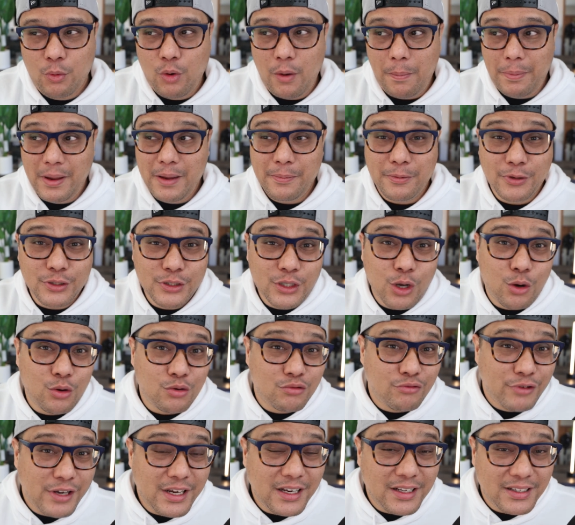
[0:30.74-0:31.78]
but what people
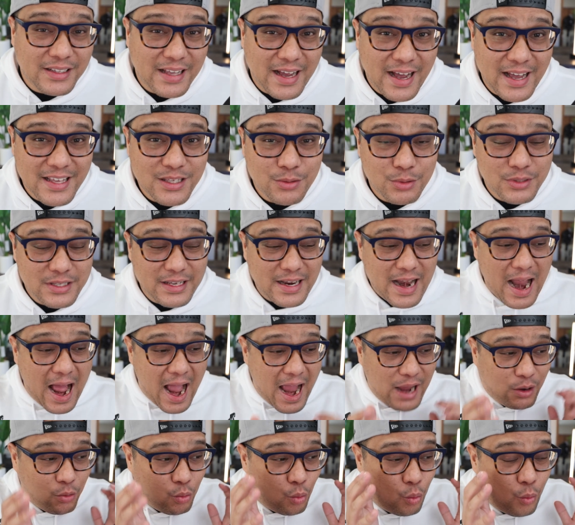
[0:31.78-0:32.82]
don't realize was that
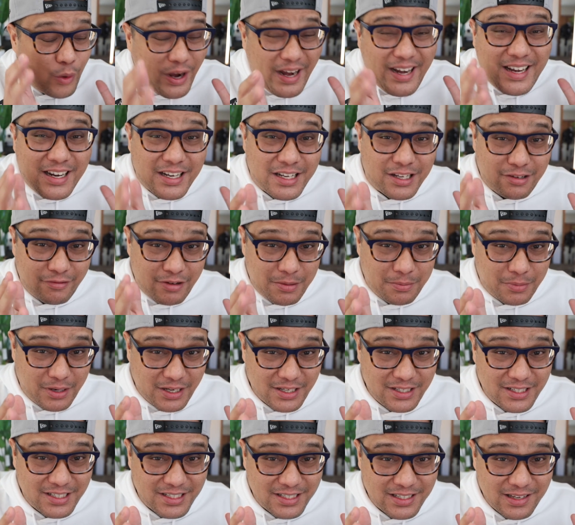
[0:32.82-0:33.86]
I waited three
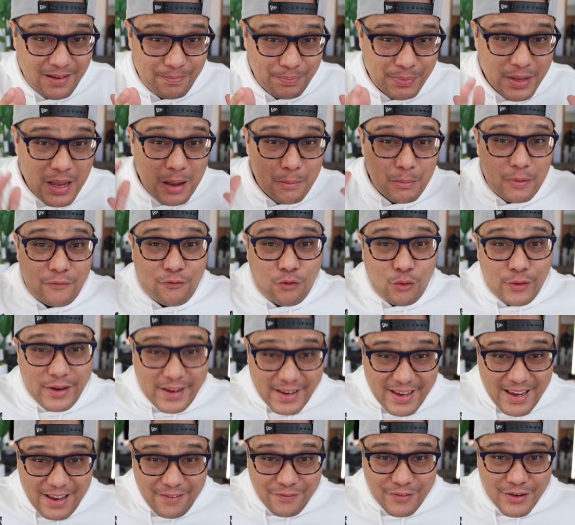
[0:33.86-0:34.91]
months before
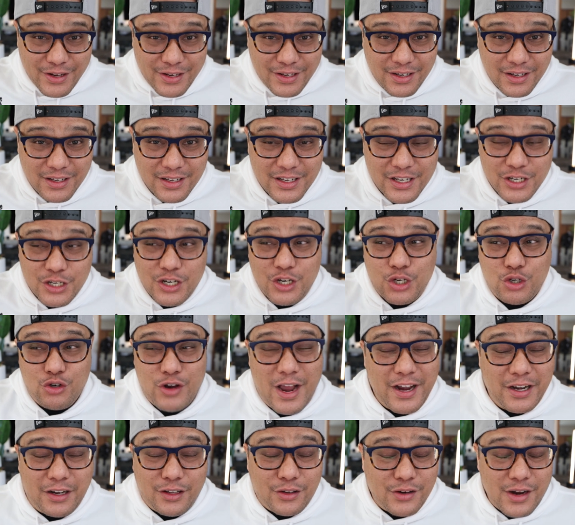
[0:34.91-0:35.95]
even
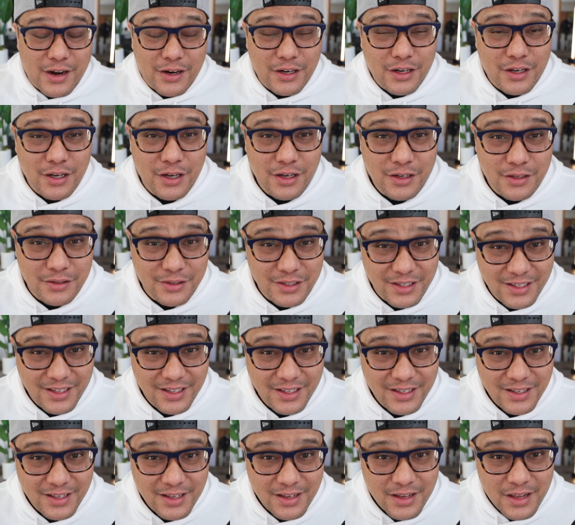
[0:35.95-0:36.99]
trying to learn how to code.
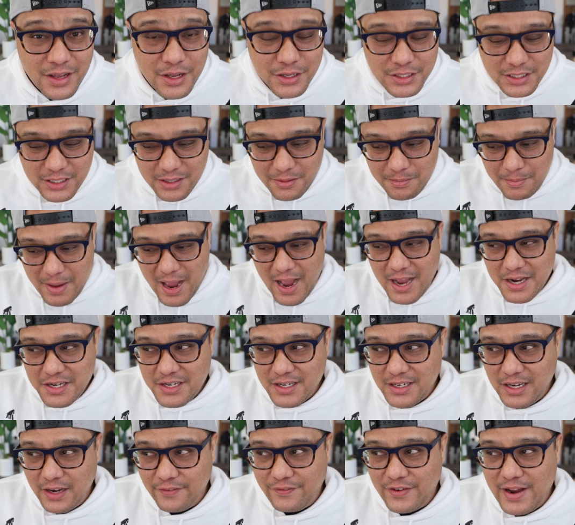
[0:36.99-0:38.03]
So
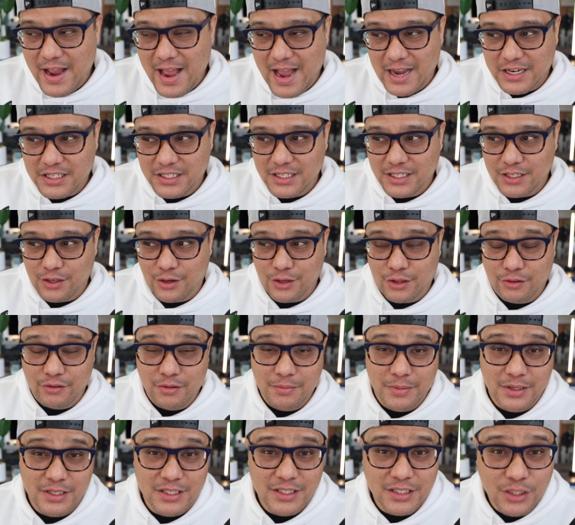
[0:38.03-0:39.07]
imagine if I actually started three
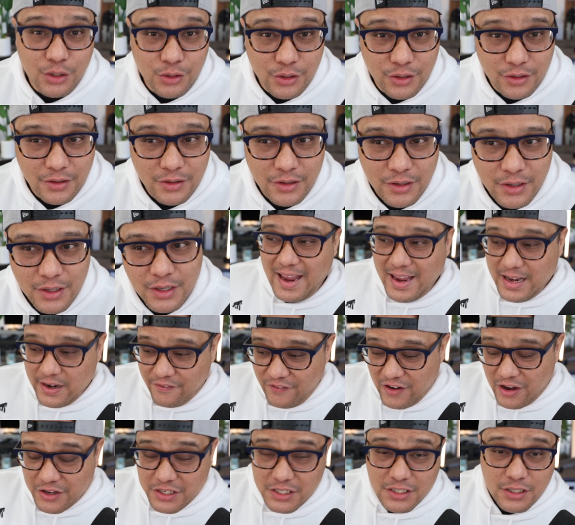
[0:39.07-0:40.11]
months sooner. And
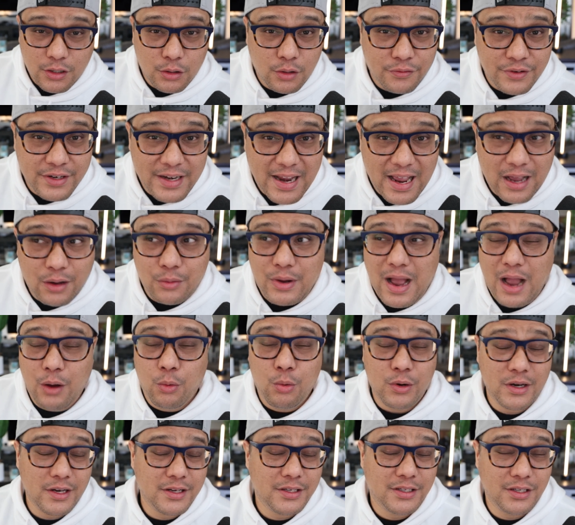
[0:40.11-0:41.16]
if I was to start over now, I
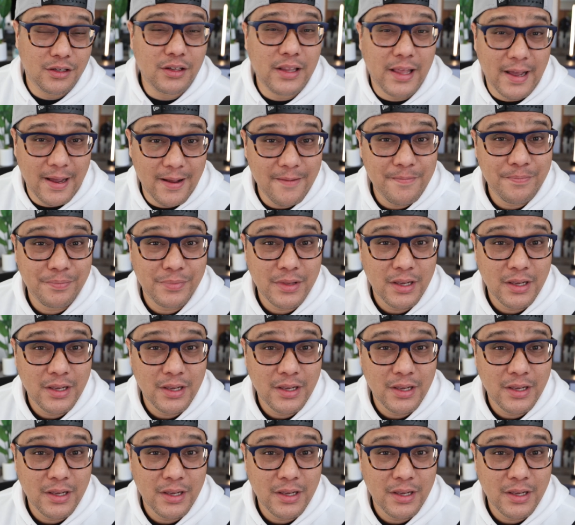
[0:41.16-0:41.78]
wouldn't do that.